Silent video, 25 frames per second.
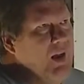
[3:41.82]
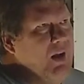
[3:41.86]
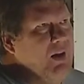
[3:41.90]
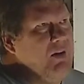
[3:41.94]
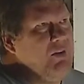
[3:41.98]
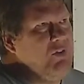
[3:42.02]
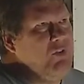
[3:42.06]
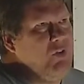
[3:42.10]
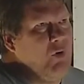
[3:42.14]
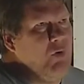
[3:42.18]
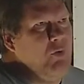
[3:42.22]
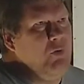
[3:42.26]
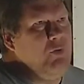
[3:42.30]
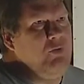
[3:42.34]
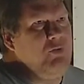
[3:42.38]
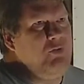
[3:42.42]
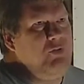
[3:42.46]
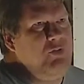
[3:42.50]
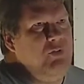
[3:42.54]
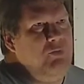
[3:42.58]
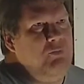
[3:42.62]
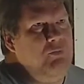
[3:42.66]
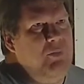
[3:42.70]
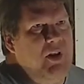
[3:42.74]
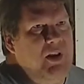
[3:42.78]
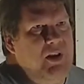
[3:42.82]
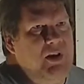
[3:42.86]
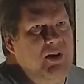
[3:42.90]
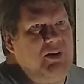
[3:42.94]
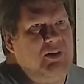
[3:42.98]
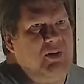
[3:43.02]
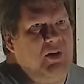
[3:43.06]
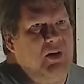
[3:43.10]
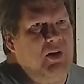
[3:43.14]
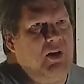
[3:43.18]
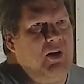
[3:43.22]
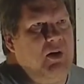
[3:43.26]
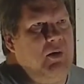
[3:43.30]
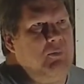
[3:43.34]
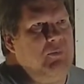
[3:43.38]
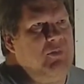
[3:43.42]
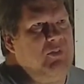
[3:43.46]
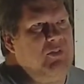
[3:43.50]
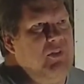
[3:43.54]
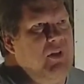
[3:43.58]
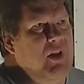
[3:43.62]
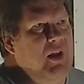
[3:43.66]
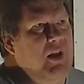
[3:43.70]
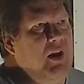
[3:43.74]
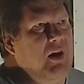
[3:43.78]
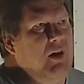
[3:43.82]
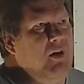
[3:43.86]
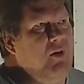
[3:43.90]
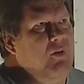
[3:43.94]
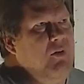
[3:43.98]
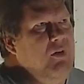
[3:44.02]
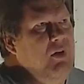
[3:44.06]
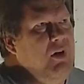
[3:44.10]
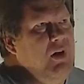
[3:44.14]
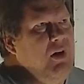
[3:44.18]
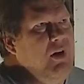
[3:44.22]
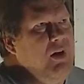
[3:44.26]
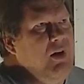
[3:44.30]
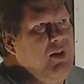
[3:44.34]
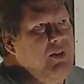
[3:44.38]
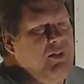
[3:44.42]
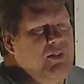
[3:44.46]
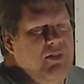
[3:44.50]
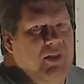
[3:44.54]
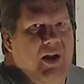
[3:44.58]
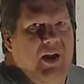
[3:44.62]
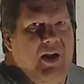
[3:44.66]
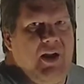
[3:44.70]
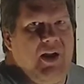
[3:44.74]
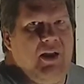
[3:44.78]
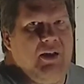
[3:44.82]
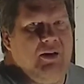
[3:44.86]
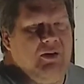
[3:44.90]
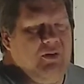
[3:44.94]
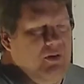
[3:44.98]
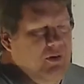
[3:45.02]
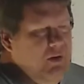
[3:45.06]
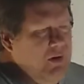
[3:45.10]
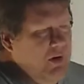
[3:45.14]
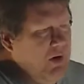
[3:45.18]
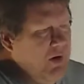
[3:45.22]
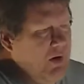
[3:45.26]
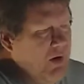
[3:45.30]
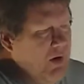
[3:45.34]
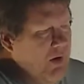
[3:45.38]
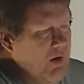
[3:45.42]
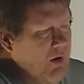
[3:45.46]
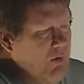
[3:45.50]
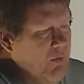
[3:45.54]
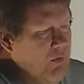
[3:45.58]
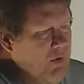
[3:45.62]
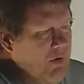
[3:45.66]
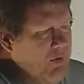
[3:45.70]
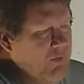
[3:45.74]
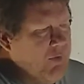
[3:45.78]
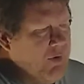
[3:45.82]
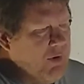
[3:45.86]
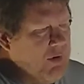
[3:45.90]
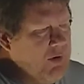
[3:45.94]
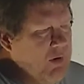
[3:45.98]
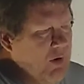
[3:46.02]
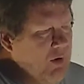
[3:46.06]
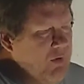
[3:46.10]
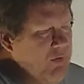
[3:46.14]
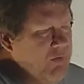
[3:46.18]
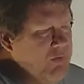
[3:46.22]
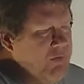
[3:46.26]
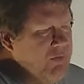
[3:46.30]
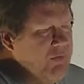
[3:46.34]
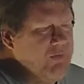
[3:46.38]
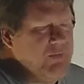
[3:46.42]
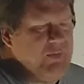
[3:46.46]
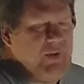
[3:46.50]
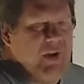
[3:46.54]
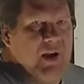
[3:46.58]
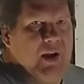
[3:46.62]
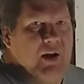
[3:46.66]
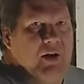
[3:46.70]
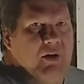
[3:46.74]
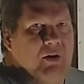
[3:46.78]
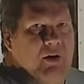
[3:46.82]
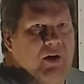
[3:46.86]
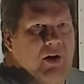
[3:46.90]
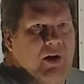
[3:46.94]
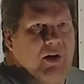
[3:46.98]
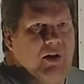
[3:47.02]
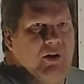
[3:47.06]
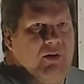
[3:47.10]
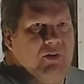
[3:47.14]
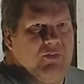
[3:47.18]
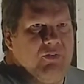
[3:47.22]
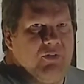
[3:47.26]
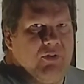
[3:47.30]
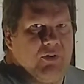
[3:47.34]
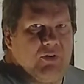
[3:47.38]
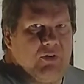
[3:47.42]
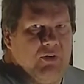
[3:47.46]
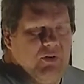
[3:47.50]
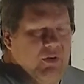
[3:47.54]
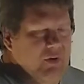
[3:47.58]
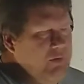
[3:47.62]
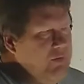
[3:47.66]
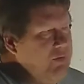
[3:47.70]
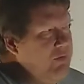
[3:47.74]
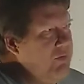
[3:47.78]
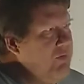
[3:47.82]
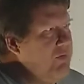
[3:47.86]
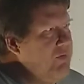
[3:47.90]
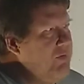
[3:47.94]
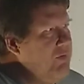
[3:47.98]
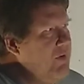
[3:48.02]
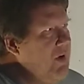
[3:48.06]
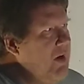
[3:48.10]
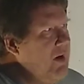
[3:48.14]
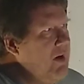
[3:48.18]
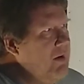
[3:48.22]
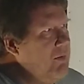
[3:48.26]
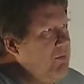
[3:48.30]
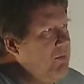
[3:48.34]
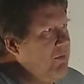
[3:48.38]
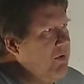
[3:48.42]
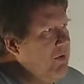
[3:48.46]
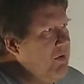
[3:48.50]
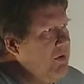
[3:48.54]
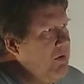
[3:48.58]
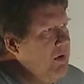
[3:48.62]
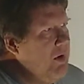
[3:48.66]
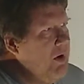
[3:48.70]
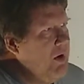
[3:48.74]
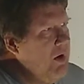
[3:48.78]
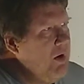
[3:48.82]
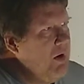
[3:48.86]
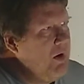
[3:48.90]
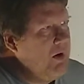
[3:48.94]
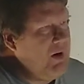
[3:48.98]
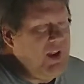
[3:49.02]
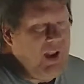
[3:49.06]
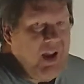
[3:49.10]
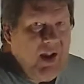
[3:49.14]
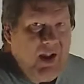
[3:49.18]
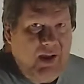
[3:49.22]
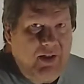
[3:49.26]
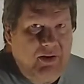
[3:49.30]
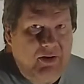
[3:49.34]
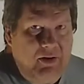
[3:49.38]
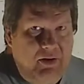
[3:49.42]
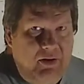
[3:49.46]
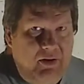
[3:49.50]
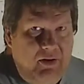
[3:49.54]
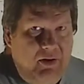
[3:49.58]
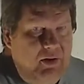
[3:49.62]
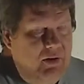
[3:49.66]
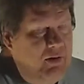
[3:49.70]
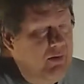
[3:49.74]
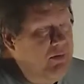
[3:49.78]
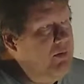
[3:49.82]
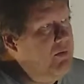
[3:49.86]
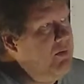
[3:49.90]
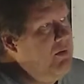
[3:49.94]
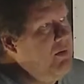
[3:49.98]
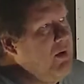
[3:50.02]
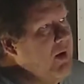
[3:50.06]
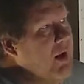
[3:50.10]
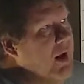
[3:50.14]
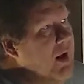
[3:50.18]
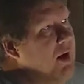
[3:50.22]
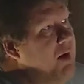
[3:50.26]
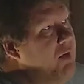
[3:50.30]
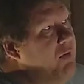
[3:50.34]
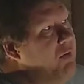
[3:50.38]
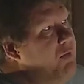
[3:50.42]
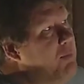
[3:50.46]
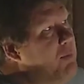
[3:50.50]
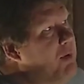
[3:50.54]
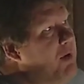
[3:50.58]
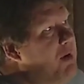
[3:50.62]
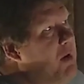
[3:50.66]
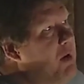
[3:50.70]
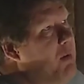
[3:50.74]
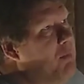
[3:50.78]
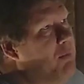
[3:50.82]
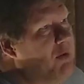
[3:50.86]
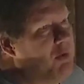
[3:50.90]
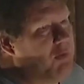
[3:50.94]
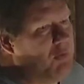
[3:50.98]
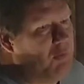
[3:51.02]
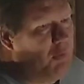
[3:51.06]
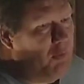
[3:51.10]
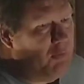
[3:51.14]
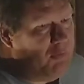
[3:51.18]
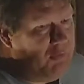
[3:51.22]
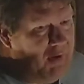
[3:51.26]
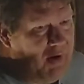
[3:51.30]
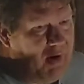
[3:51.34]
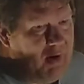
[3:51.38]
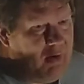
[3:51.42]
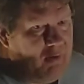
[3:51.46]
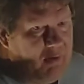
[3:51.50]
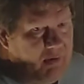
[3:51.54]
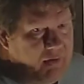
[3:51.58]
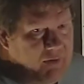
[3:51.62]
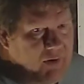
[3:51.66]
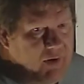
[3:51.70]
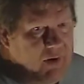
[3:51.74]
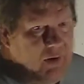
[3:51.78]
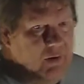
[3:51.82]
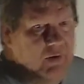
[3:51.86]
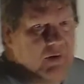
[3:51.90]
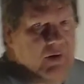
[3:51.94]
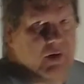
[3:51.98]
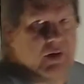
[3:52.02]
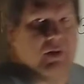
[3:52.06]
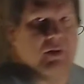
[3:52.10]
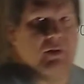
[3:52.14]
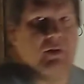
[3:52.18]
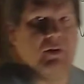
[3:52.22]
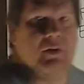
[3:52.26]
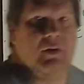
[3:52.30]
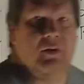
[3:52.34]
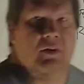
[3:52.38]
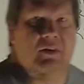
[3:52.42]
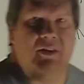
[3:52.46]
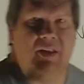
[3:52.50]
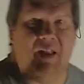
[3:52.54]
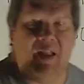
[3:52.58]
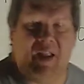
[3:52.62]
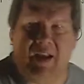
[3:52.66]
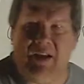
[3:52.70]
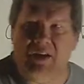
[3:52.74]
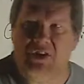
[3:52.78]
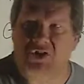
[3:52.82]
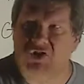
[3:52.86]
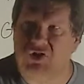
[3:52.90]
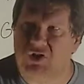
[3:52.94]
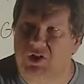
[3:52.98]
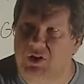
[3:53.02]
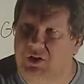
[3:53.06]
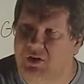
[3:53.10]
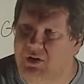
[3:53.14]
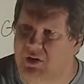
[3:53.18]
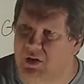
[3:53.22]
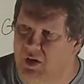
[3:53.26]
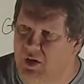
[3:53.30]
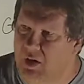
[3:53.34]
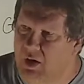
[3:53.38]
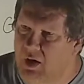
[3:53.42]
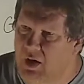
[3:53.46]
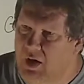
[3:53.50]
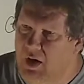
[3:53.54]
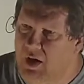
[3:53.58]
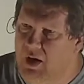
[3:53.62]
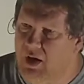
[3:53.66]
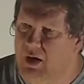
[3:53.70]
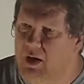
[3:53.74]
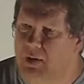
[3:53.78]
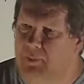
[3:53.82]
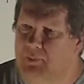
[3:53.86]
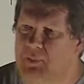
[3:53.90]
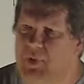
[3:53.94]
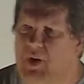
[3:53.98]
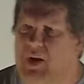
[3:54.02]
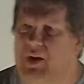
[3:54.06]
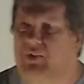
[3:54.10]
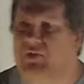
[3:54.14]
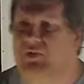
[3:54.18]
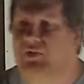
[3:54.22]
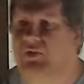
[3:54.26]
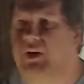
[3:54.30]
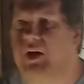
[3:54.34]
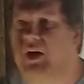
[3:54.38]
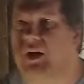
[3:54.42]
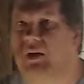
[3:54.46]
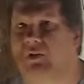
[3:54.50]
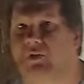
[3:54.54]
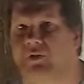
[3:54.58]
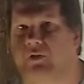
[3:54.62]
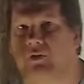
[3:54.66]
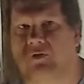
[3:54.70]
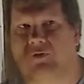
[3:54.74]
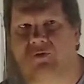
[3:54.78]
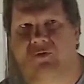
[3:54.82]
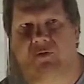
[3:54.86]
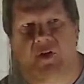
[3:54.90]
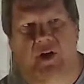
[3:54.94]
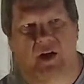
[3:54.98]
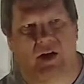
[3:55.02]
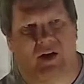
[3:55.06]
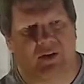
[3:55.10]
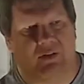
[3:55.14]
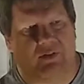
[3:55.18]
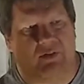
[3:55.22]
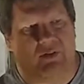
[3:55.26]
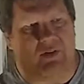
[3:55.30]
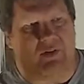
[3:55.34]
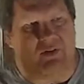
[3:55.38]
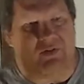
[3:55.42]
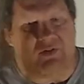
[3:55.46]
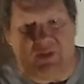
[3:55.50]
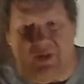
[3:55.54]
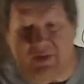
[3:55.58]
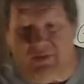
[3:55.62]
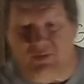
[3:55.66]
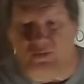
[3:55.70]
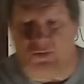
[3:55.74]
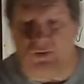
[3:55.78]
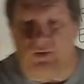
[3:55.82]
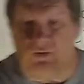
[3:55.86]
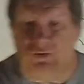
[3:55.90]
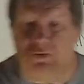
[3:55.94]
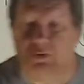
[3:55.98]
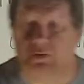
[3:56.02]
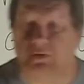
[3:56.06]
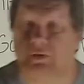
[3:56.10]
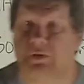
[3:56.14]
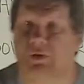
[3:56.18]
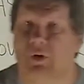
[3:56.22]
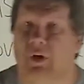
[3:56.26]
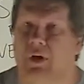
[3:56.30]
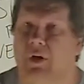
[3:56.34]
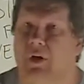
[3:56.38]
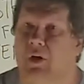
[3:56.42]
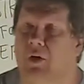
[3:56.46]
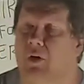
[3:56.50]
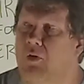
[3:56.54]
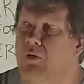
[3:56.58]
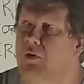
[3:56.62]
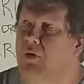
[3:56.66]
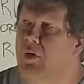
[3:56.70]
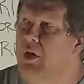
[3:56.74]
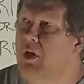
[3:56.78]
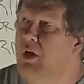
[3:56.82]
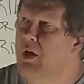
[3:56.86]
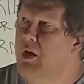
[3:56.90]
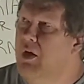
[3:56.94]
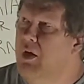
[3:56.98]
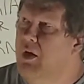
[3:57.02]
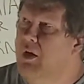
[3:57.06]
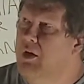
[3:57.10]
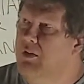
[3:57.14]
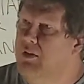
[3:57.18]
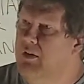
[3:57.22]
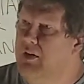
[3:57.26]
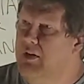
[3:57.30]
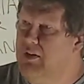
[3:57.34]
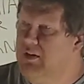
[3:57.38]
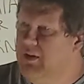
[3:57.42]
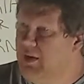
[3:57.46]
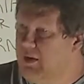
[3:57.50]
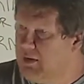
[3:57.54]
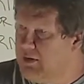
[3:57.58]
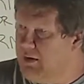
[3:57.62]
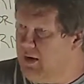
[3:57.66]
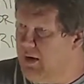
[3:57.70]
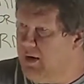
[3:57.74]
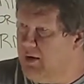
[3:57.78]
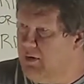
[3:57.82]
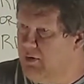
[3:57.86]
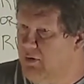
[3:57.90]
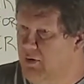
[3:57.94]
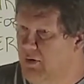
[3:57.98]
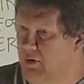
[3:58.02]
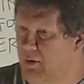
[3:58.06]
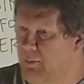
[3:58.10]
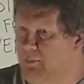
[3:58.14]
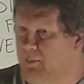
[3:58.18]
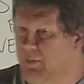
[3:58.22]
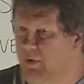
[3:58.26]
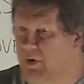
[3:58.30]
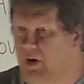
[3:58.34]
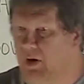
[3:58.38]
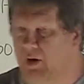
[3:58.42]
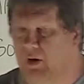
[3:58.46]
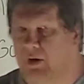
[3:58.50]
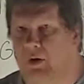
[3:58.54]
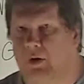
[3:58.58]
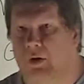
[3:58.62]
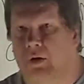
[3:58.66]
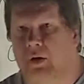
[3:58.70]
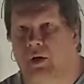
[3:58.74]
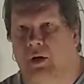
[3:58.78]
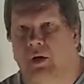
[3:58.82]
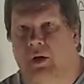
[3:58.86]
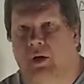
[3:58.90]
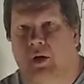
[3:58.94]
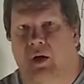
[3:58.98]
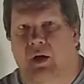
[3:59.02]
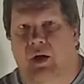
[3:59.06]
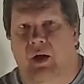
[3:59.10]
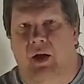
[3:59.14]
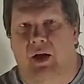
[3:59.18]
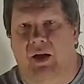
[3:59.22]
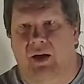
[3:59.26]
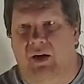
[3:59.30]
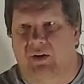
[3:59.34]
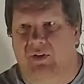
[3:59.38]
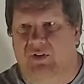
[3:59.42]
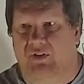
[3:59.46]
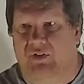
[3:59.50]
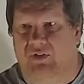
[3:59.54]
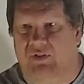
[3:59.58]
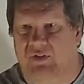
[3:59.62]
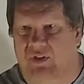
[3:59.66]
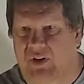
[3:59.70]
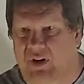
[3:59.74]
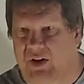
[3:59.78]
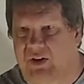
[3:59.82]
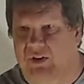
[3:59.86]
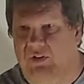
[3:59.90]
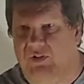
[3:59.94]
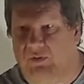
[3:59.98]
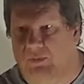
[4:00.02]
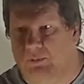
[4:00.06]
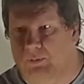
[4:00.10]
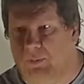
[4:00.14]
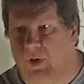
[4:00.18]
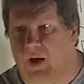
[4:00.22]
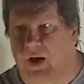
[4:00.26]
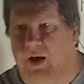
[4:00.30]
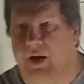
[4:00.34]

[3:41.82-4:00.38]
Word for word: I told you many times now that one of our closest allies, our closest neighbor, Canada, has become a totalitarian nation. And I base that on the fact that Justin Trudeau, the dictator up there, has seized